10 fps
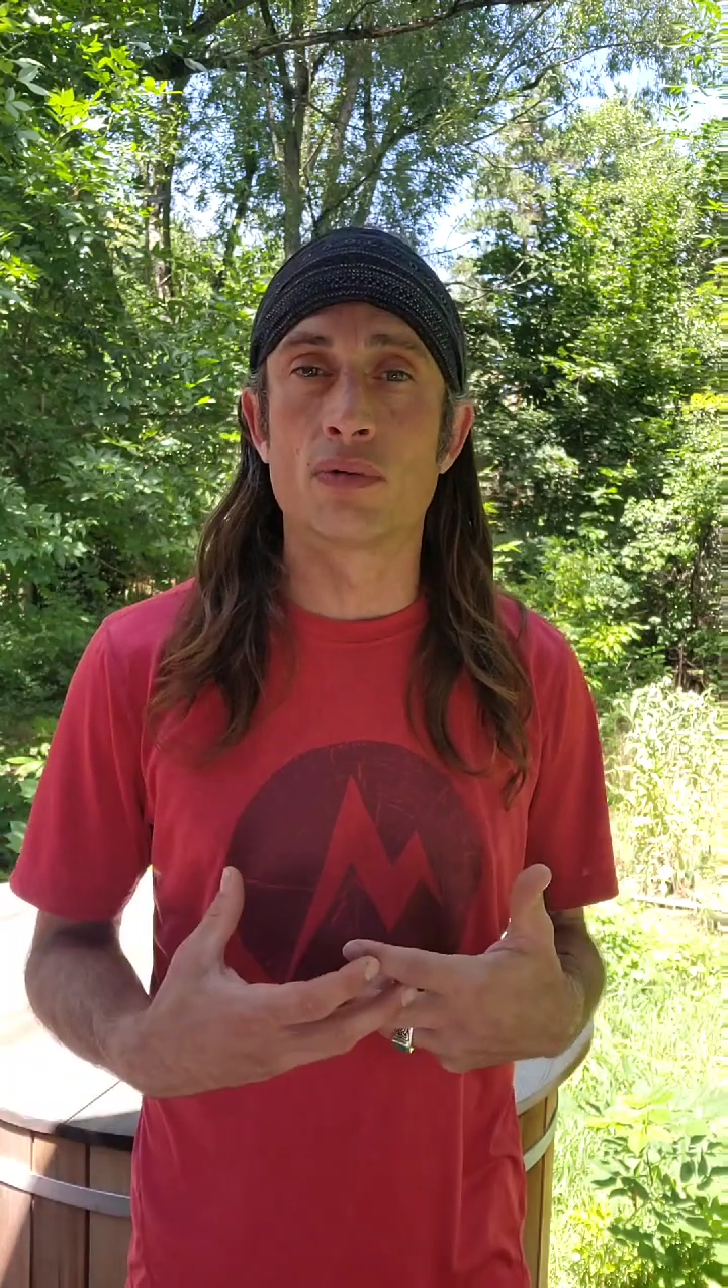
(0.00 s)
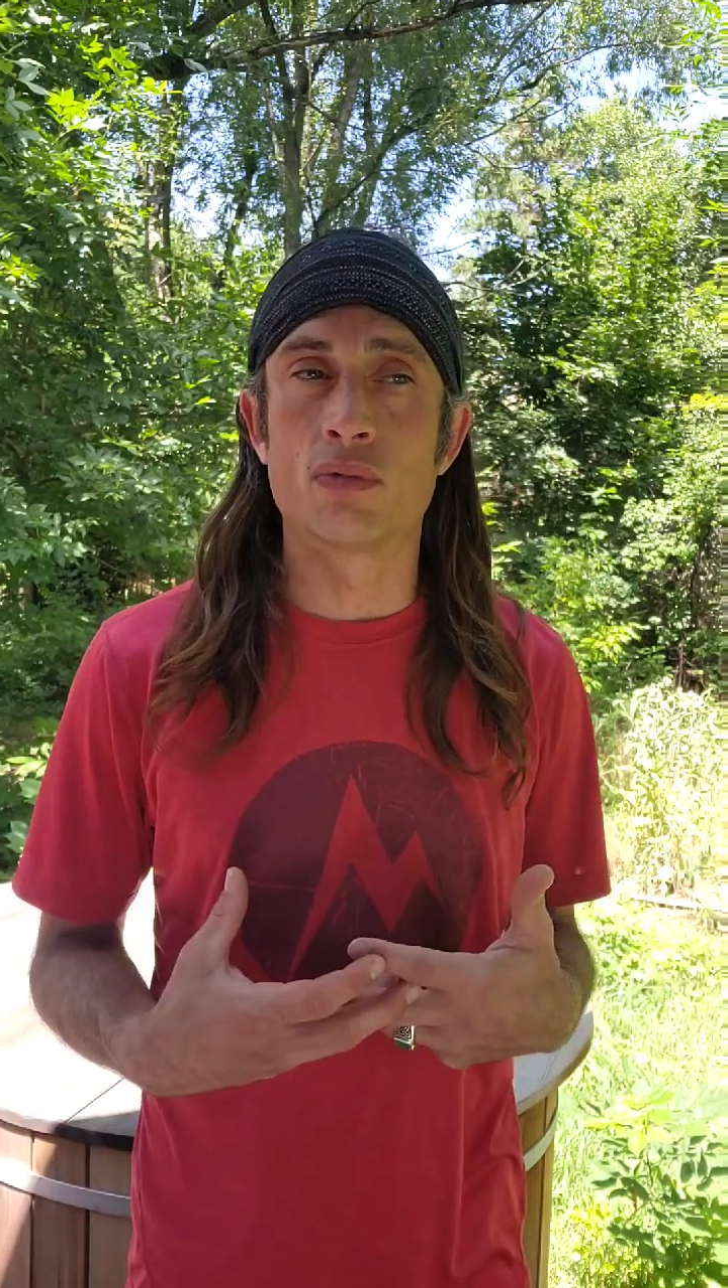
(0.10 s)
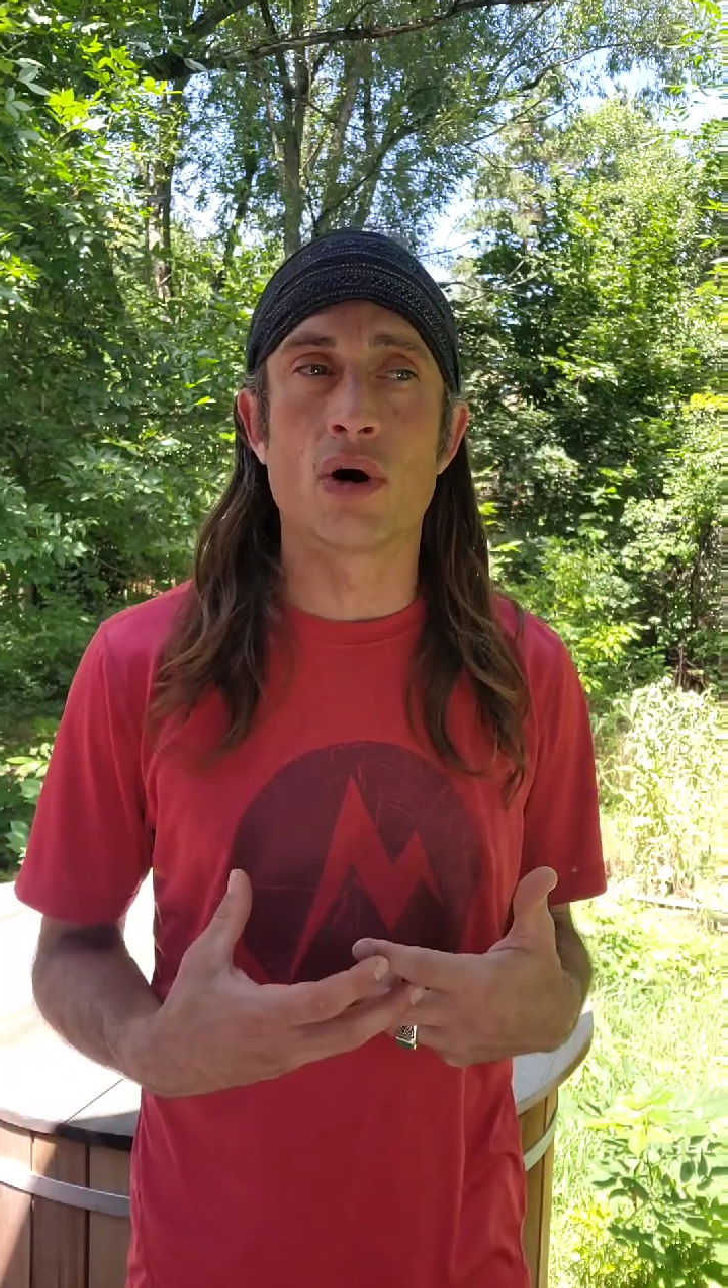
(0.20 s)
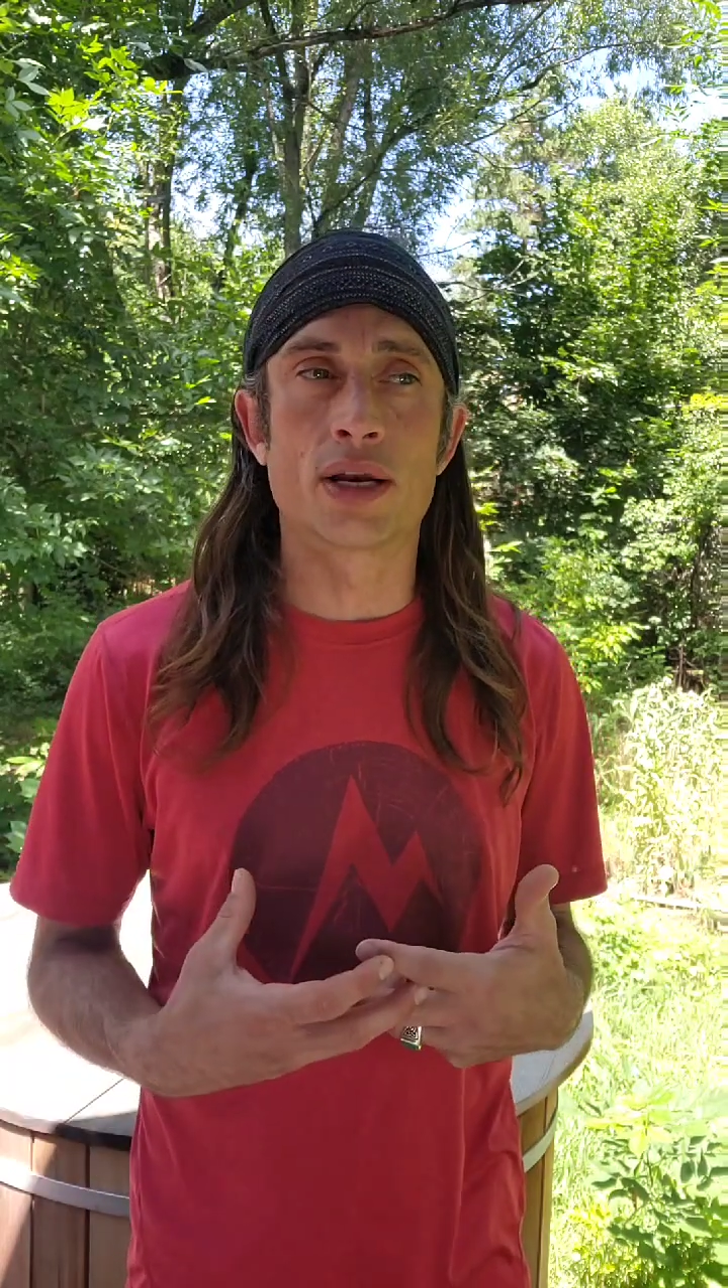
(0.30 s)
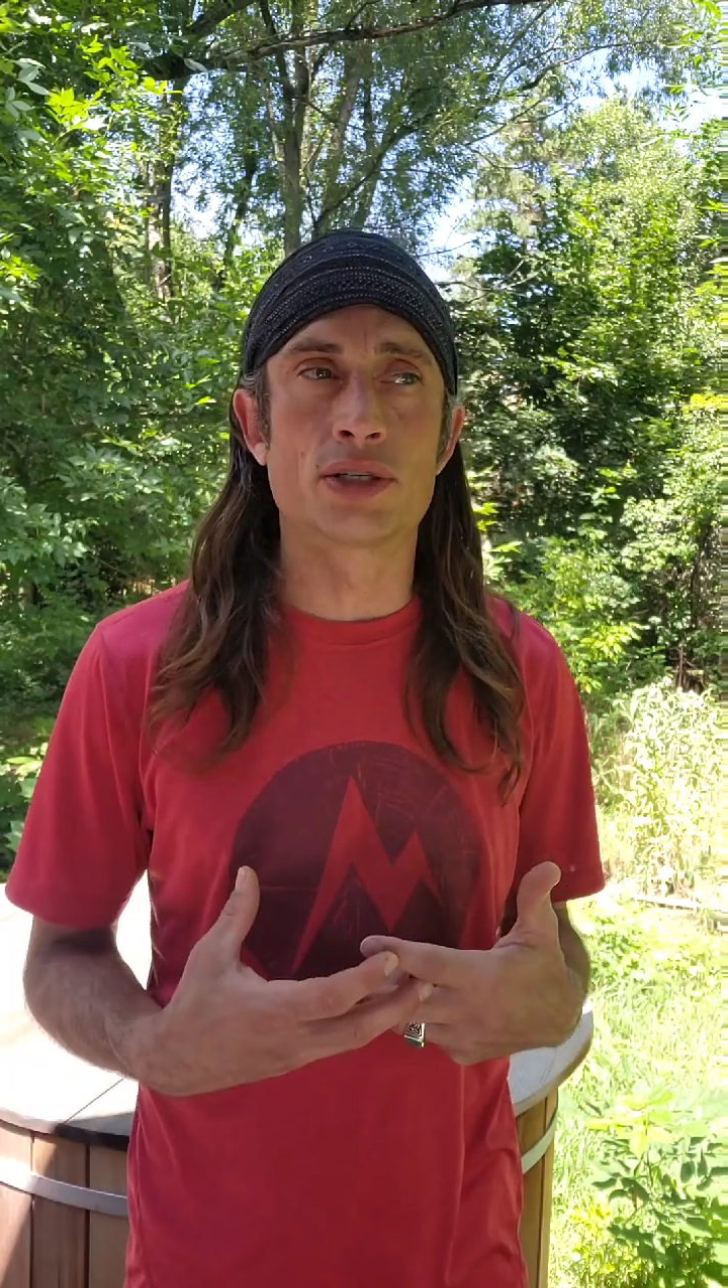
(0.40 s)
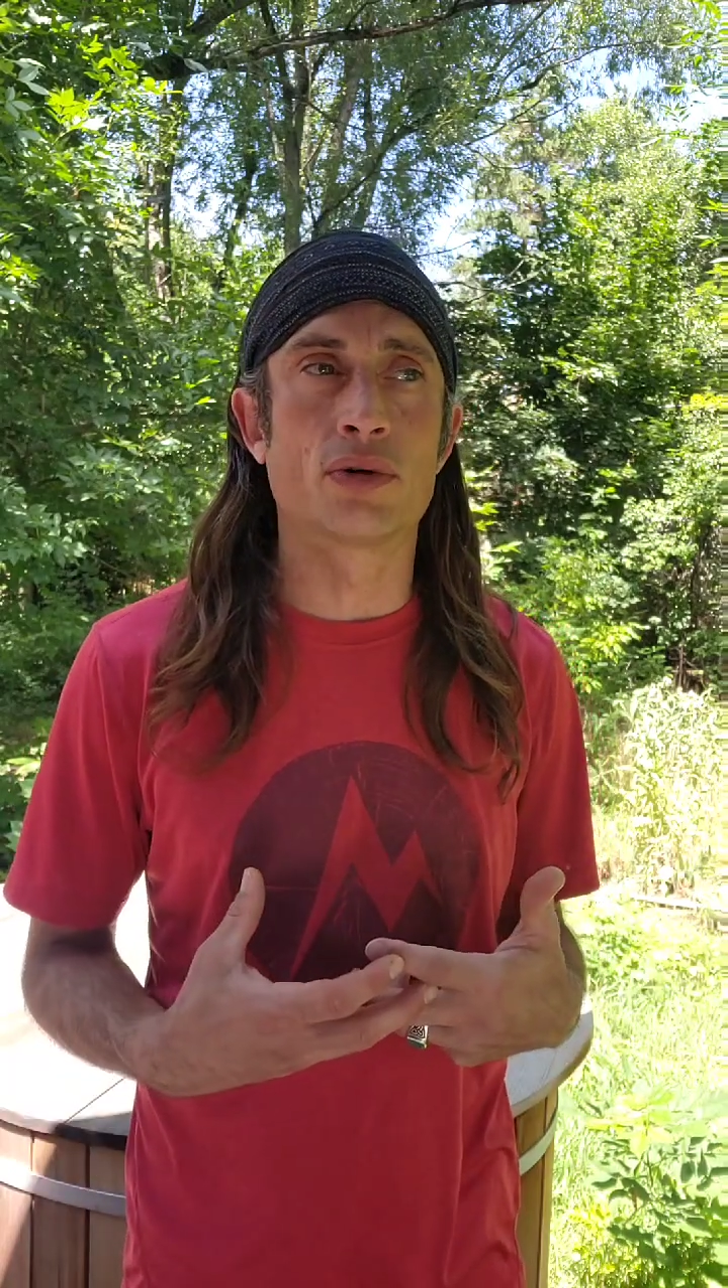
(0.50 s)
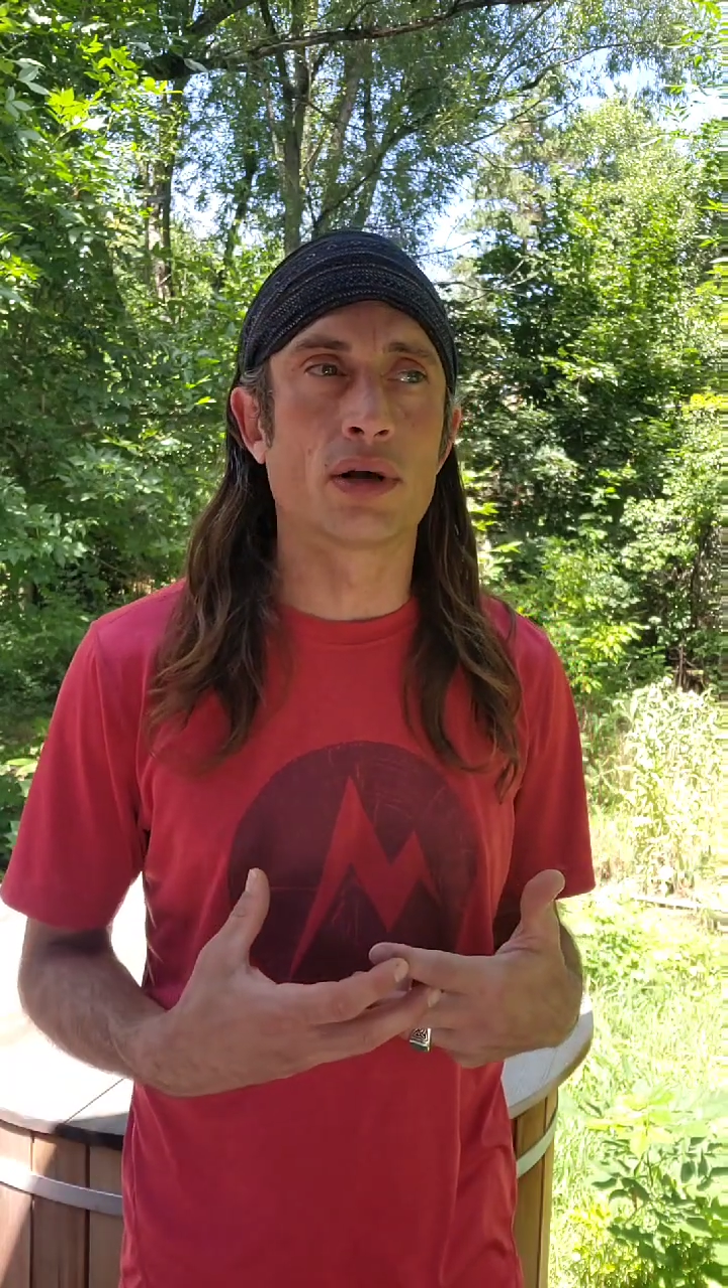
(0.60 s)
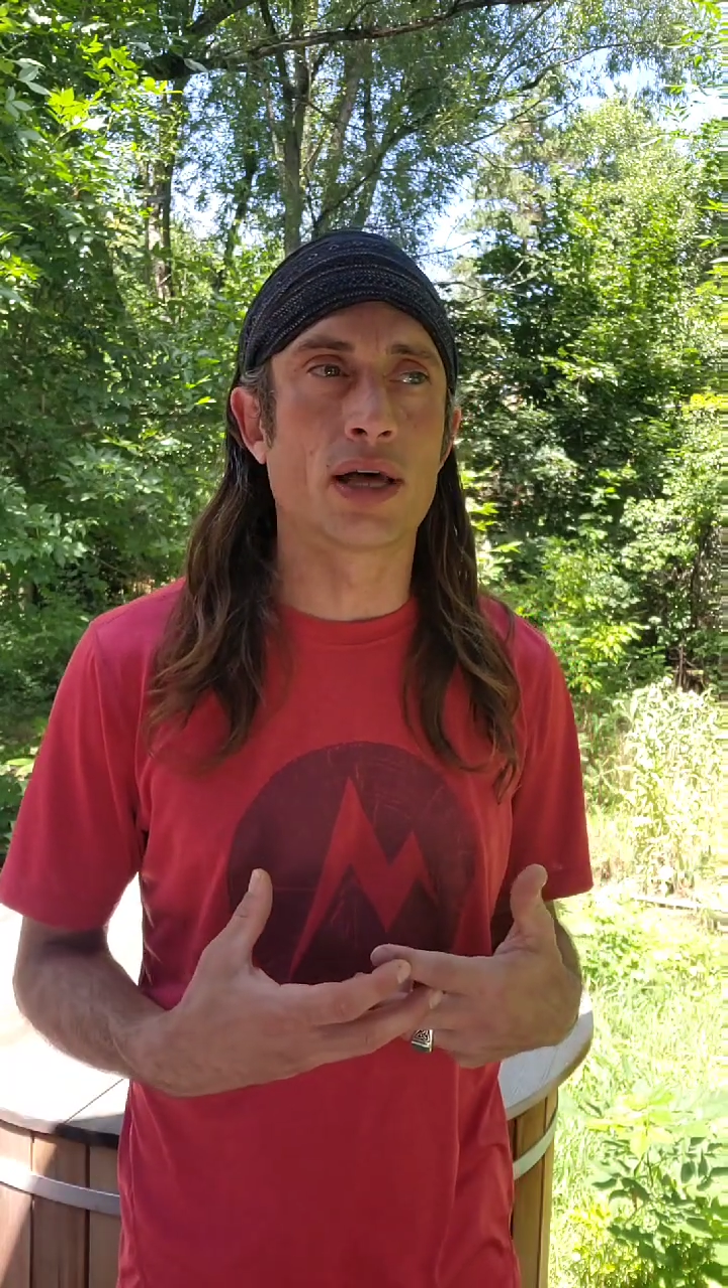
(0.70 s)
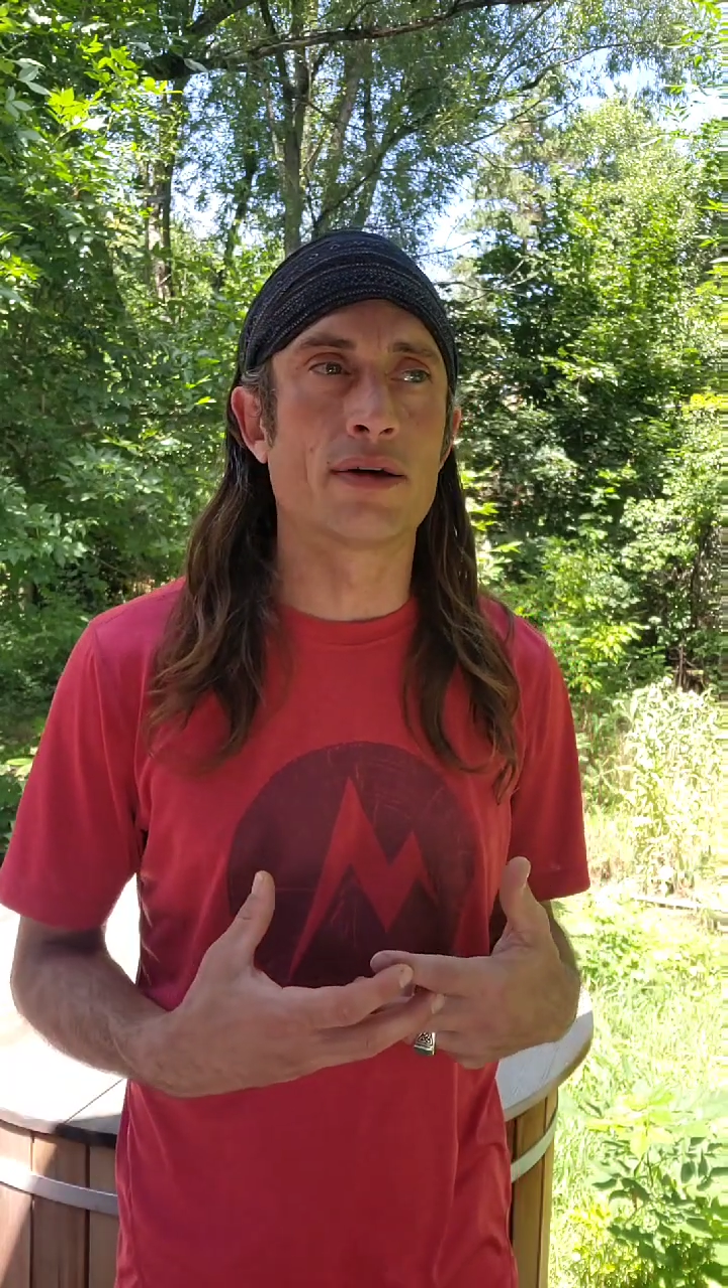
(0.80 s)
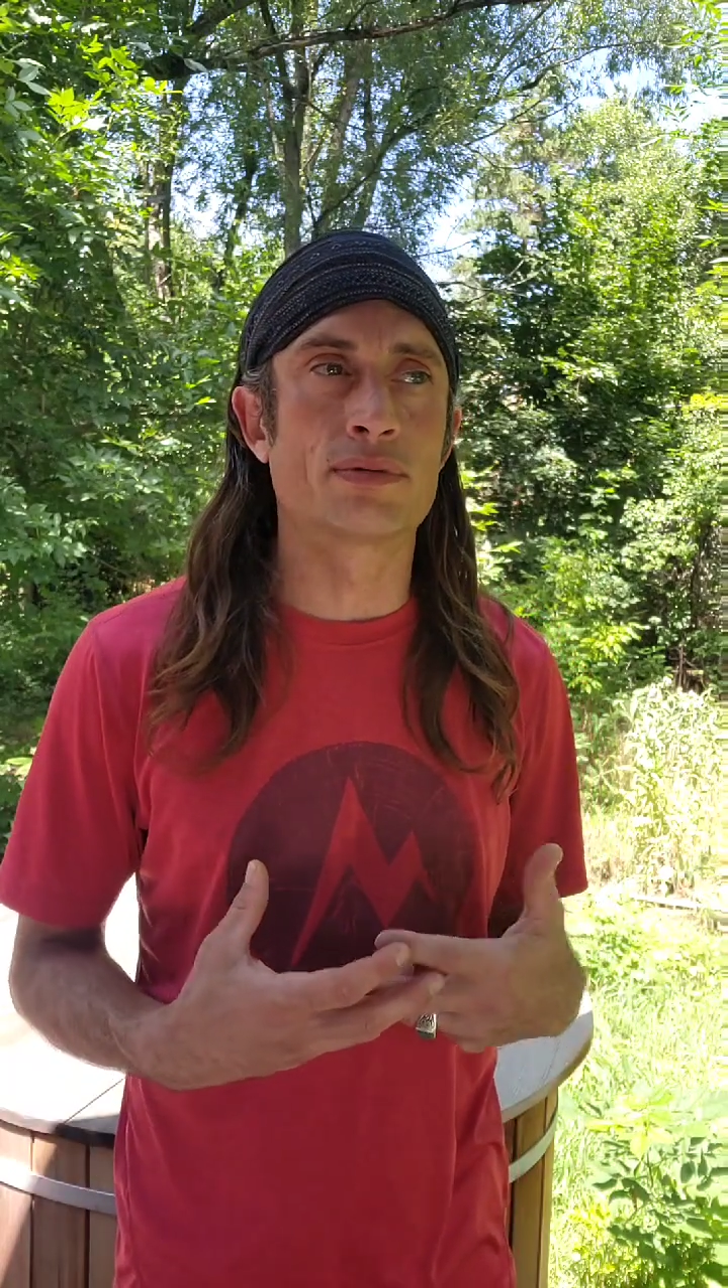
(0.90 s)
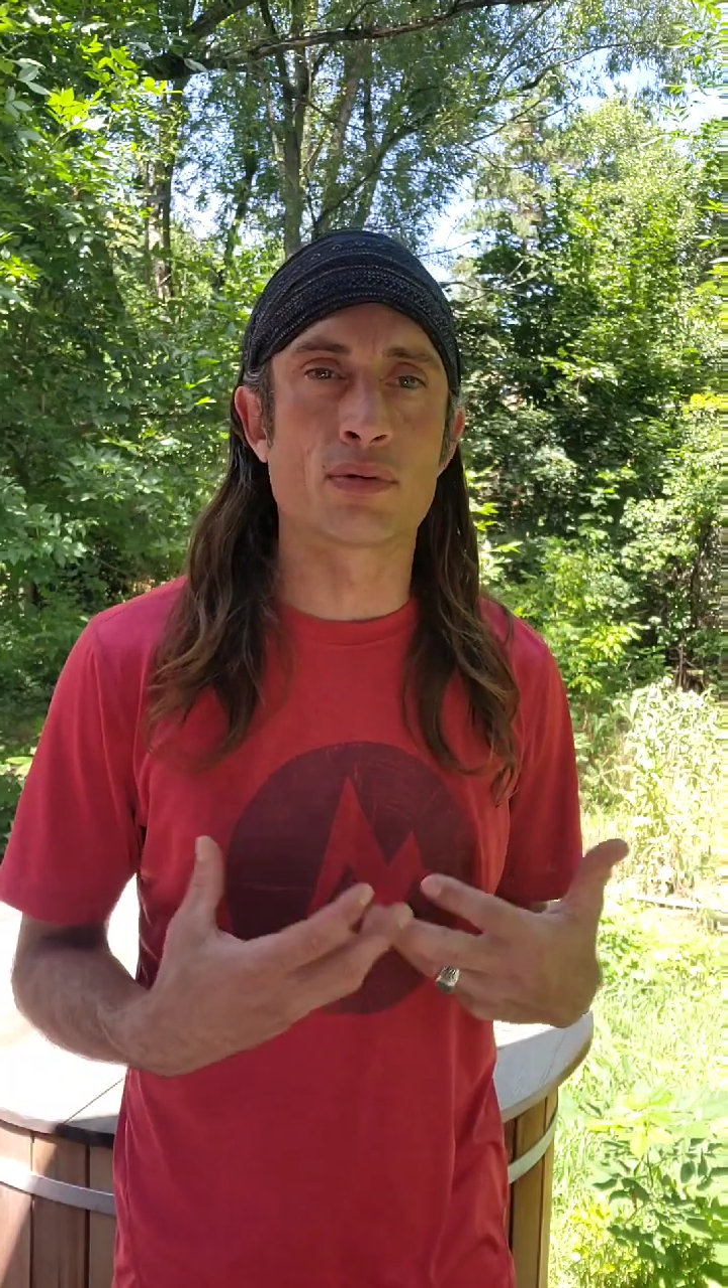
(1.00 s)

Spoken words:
we want into our lives.